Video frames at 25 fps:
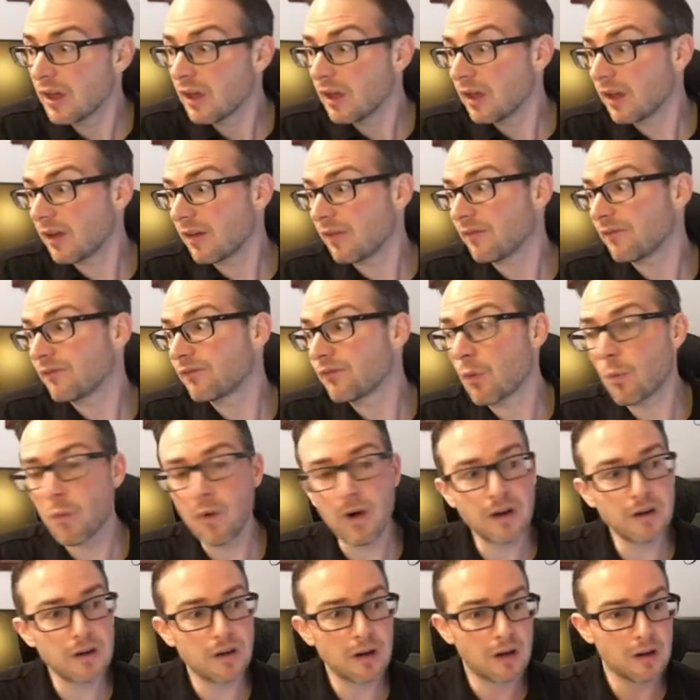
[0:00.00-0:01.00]
for
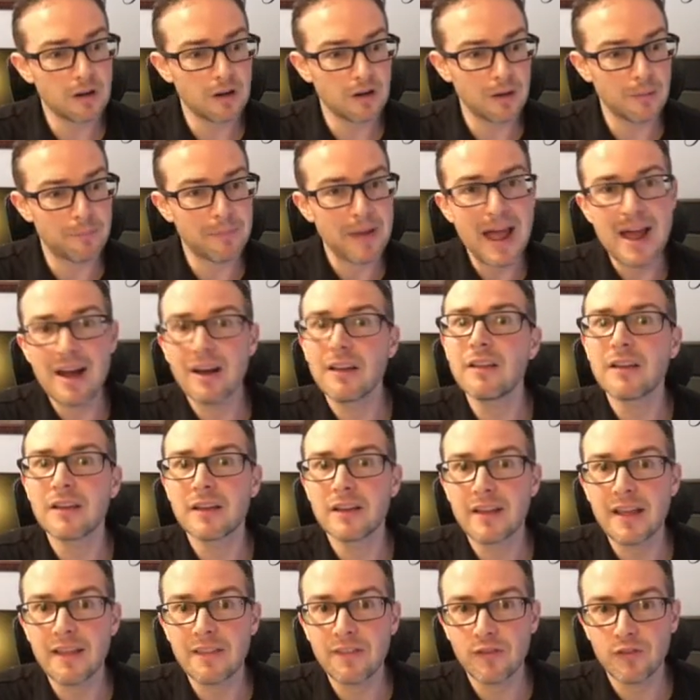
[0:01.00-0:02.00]
one, you're paddling
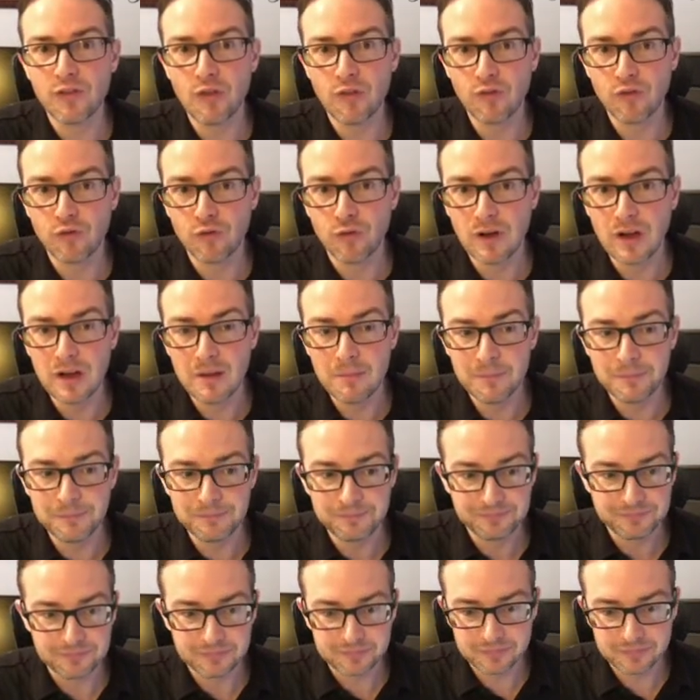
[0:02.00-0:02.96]
against the stream,